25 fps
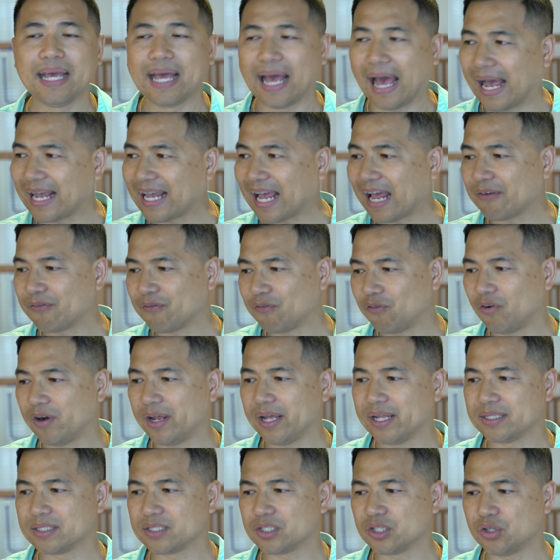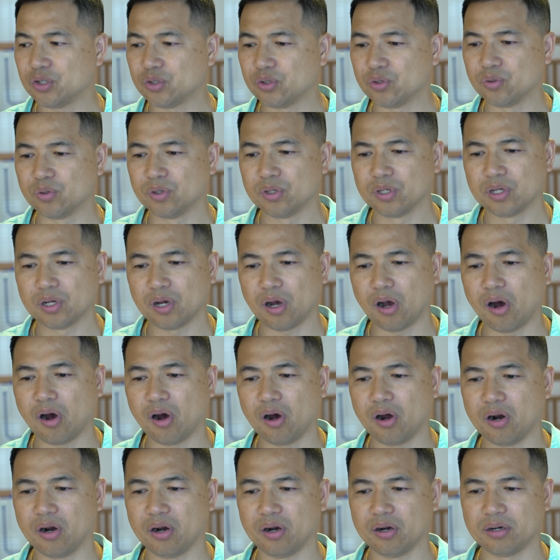I got friends who
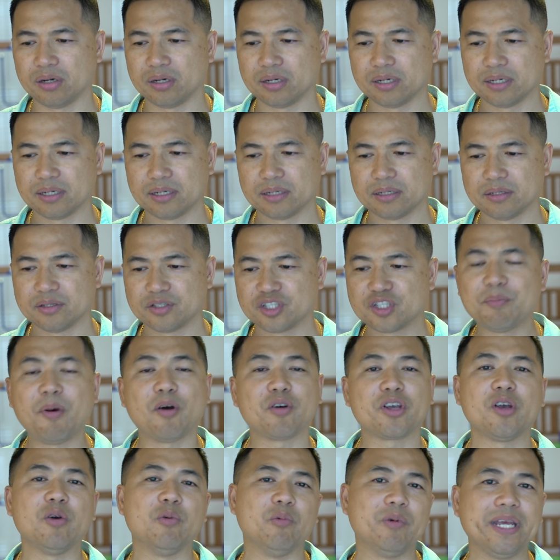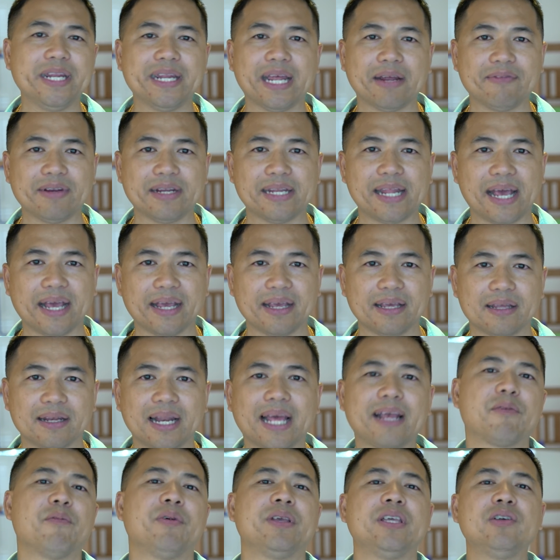are smoking weed every day.
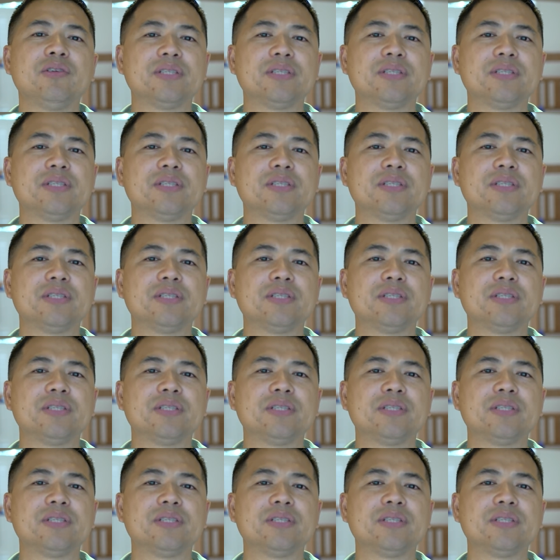Like when you